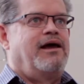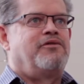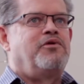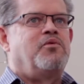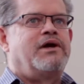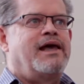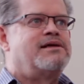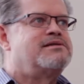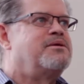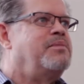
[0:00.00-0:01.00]
Everyone
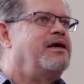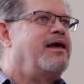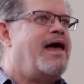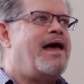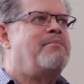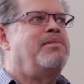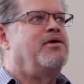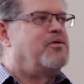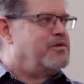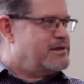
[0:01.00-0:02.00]
has to be
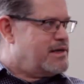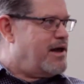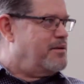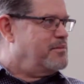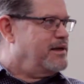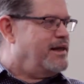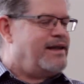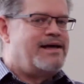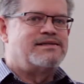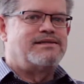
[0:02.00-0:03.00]
happy all the time,
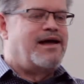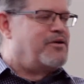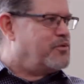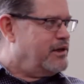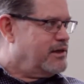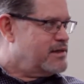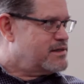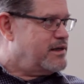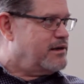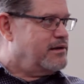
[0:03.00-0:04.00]
and that's not
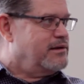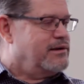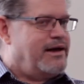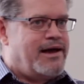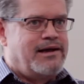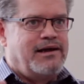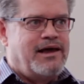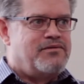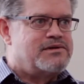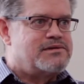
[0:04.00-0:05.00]
realistic. God
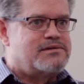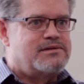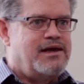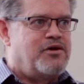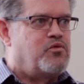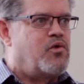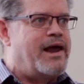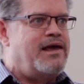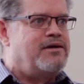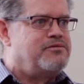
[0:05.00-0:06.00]
gave us an
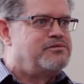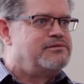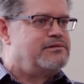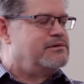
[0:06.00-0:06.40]
array of